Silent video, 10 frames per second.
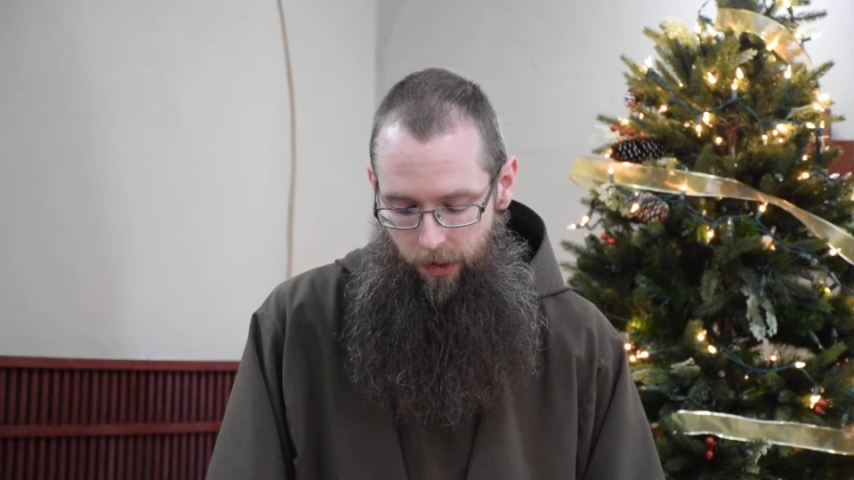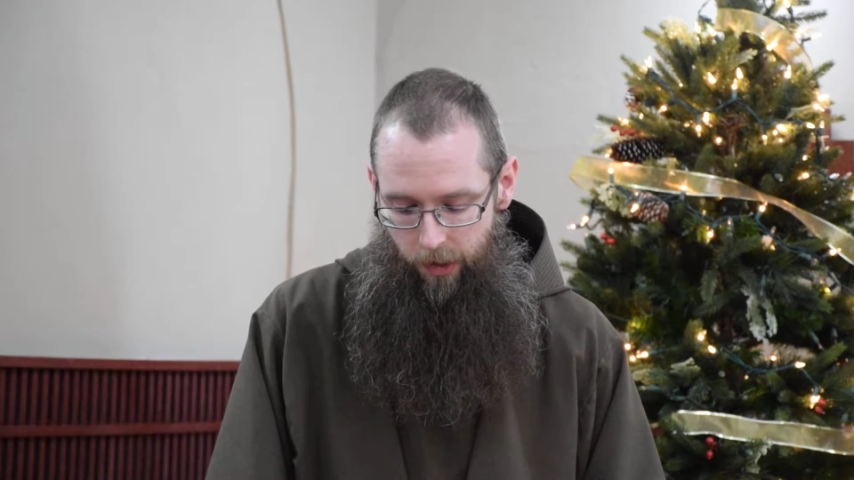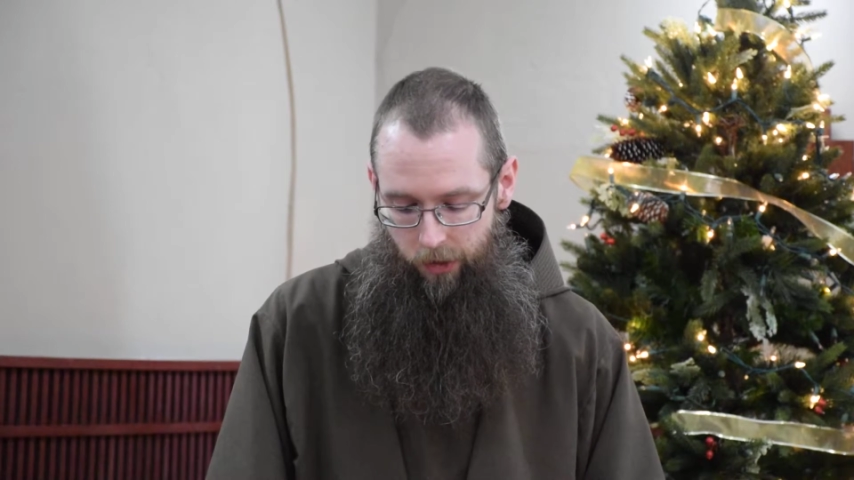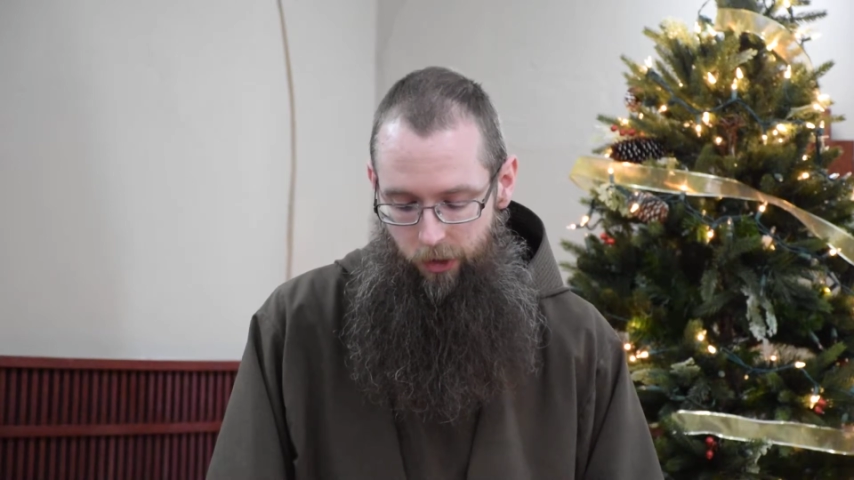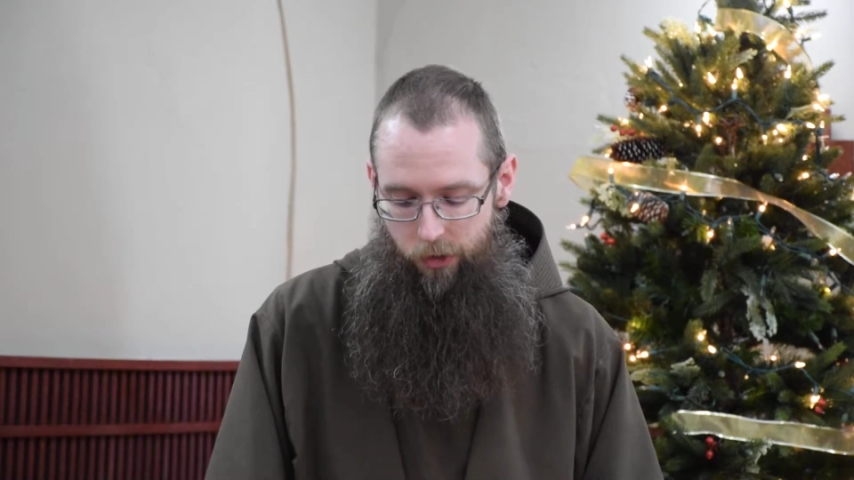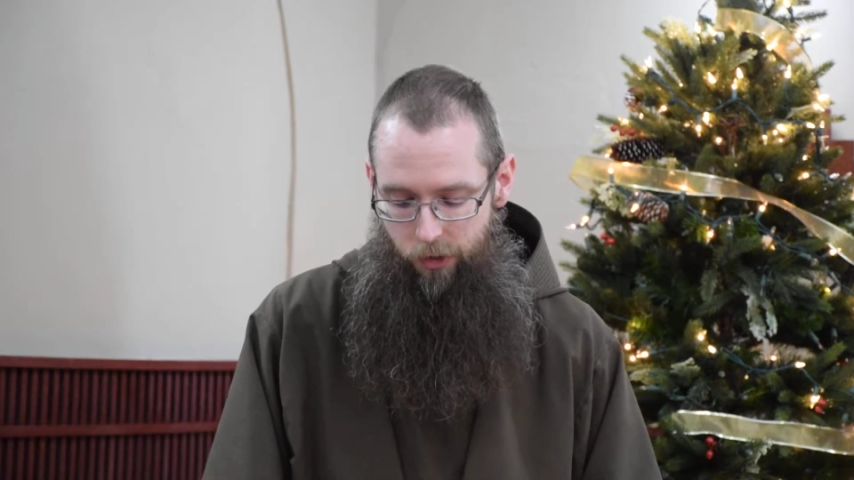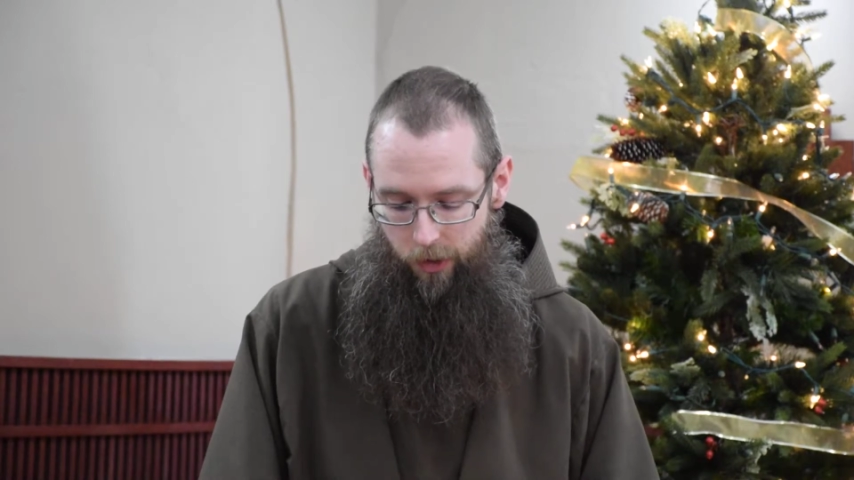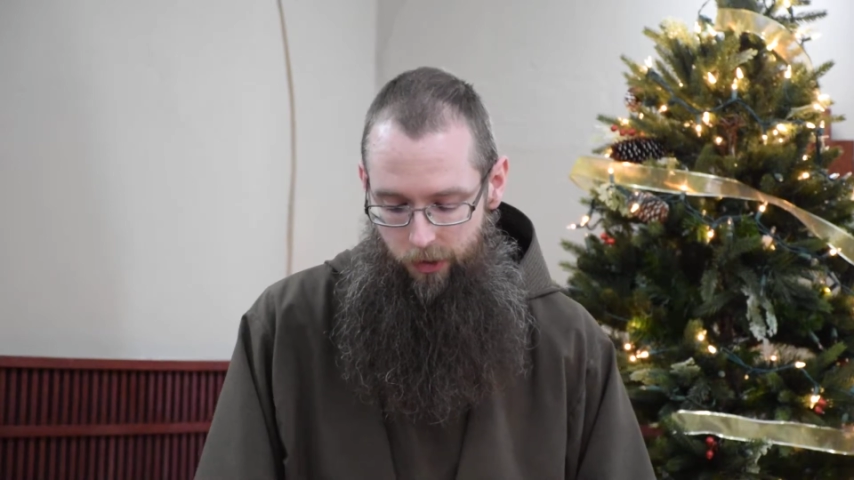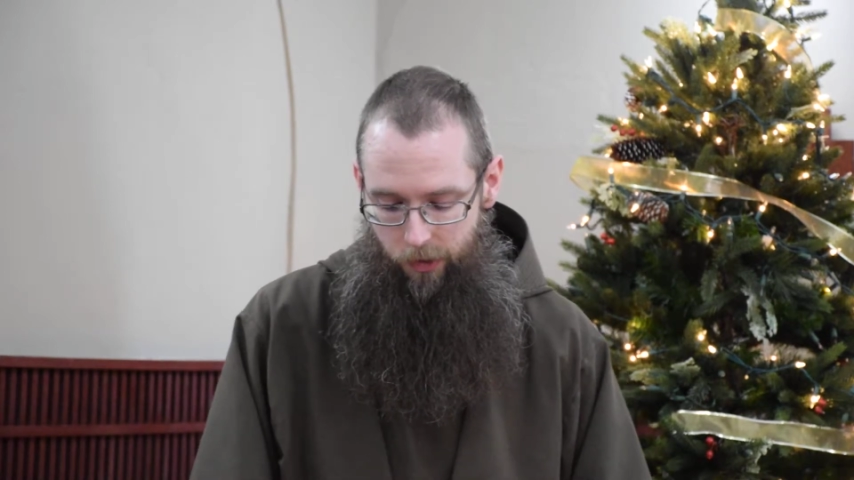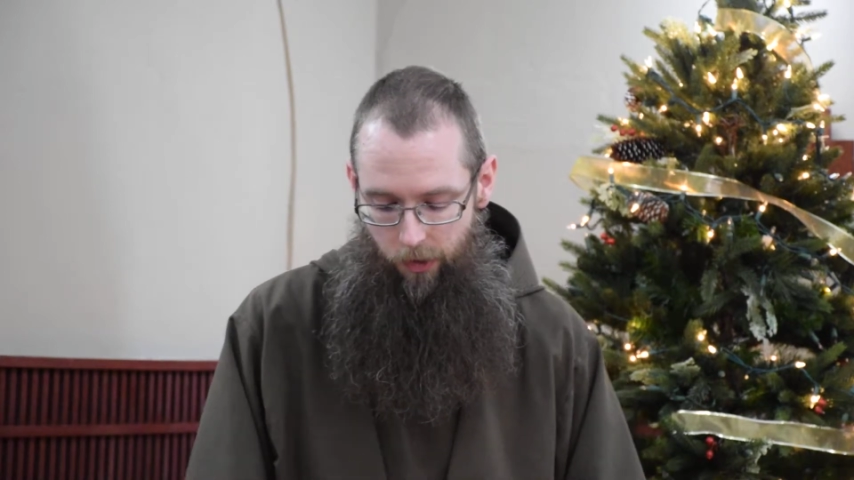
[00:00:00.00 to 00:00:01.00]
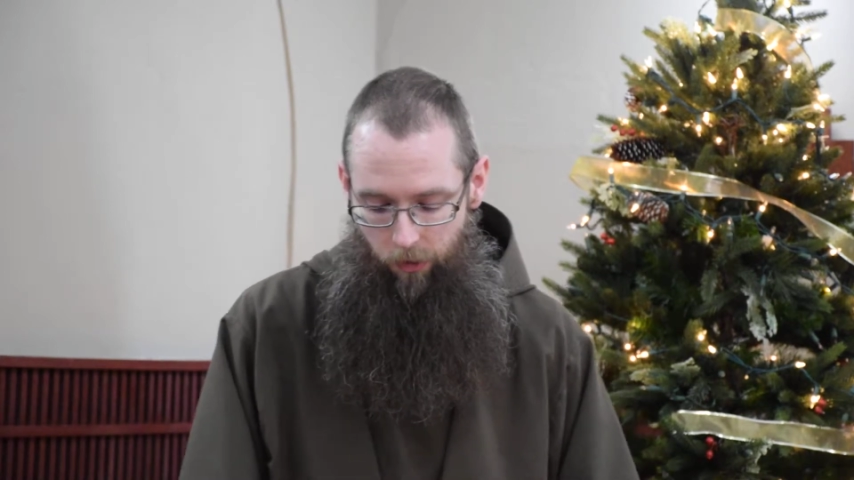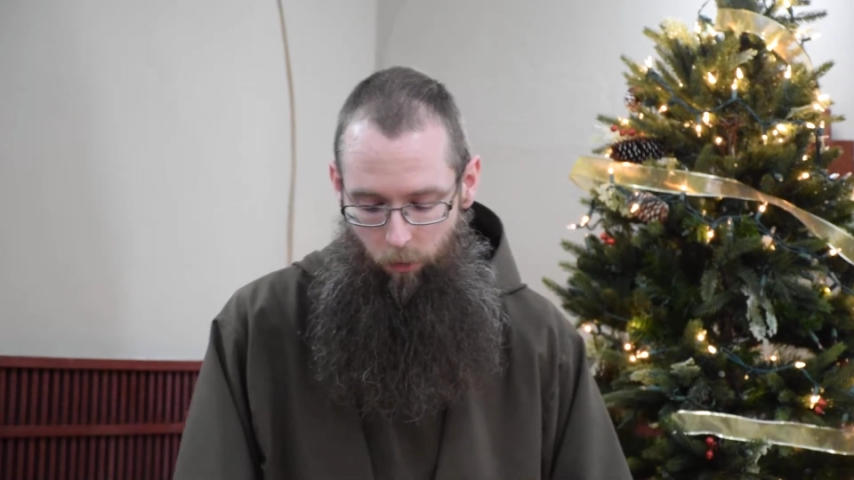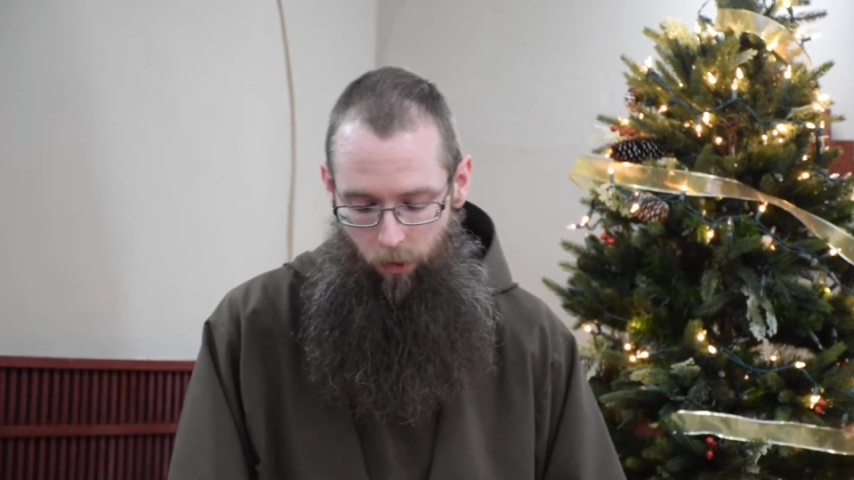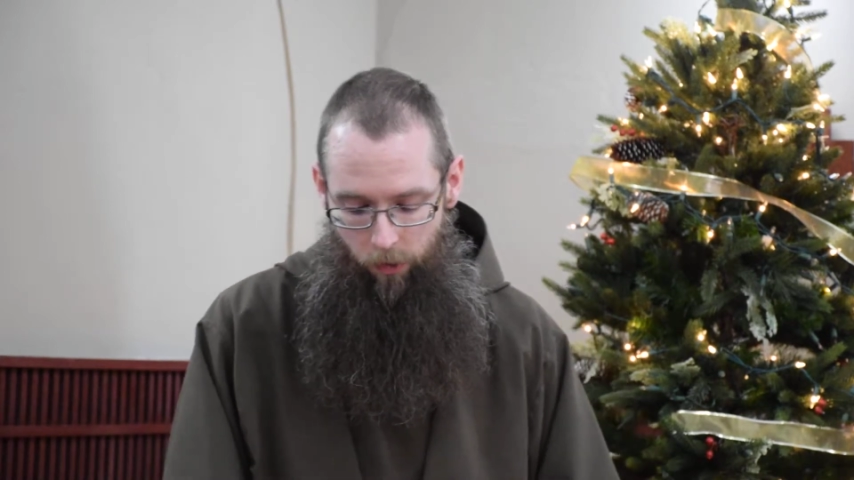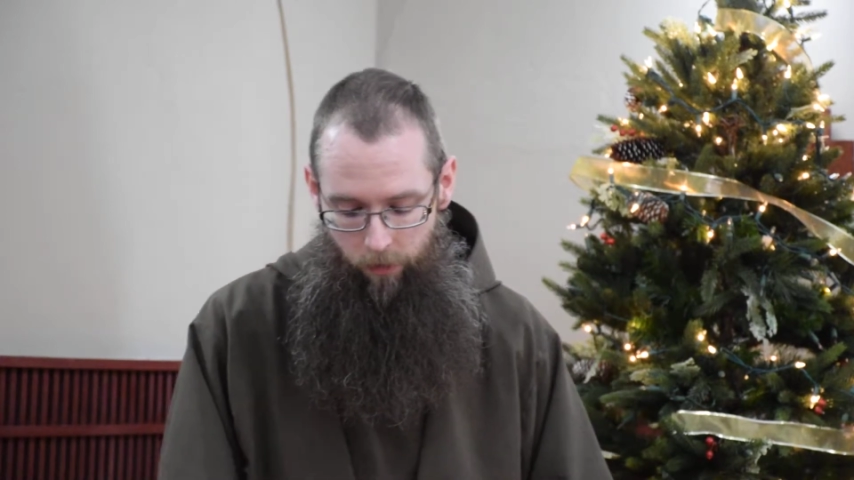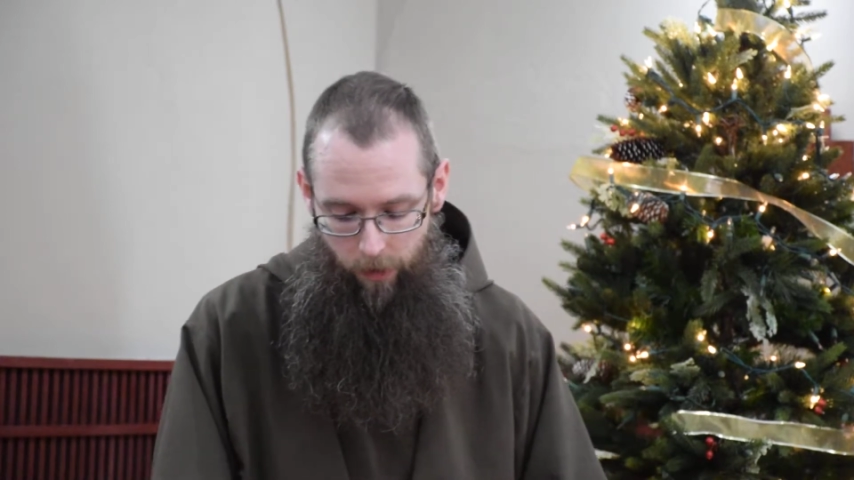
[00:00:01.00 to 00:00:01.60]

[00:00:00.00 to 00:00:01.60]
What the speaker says: He teaches us in the word